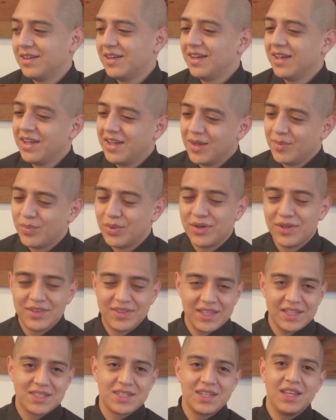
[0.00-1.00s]
But
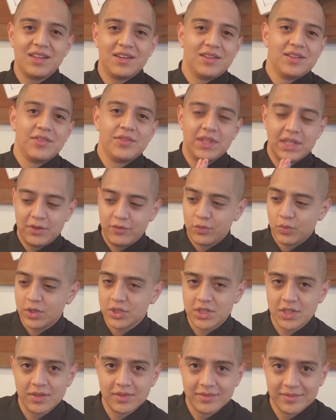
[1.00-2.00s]
thanks again. Thank you for
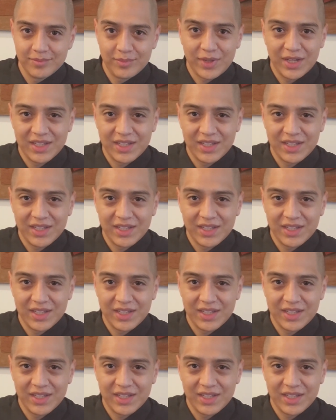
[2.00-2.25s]
watching. Bye.